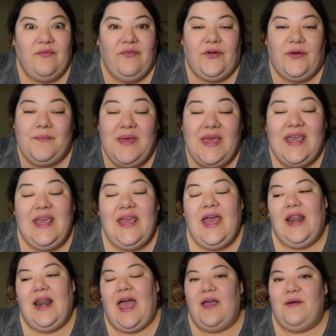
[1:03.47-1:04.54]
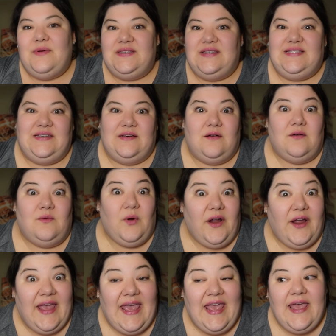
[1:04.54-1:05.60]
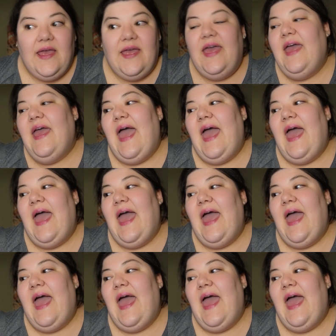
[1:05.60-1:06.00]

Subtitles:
for me, and I was still working,